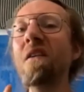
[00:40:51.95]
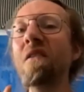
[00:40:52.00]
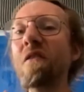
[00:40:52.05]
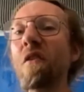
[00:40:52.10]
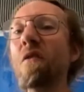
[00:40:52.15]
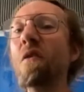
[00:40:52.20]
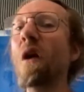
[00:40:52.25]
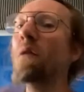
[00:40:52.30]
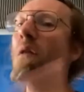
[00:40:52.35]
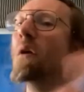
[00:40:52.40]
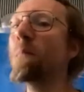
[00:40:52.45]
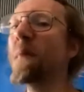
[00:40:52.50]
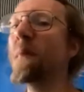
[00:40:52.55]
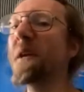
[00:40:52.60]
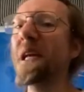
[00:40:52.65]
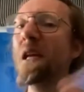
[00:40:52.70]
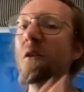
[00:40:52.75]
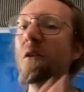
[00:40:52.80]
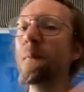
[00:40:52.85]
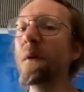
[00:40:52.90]
So not
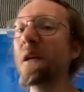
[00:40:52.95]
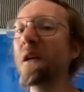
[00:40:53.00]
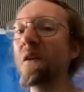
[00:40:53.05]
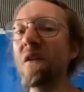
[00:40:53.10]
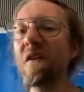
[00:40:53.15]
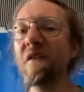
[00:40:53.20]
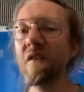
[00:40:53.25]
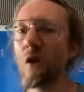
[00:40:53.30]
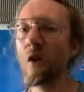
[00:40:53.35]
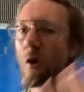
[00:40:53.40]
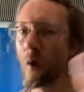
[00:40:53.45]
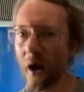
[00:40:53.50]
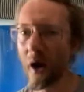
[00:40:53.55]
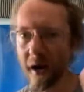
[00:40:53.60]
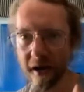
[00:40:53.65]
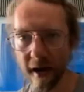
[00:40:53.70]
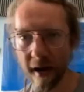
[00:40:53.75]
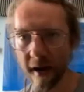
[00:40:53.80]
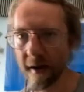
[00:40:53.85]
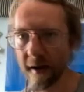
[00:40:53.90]
beginners. No,
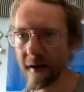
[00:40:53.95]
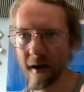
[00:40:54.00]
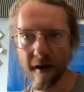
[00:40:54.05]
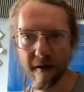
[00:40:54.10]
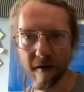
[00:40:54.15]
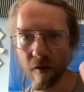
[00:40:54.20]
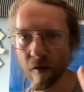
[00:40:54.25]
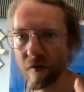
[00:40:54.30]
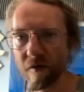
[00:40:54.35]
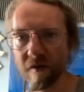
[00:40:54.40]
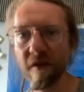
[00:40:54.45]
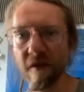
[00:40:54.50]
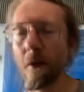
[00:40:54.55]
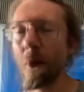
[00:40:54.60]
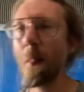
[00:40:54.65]
I don't,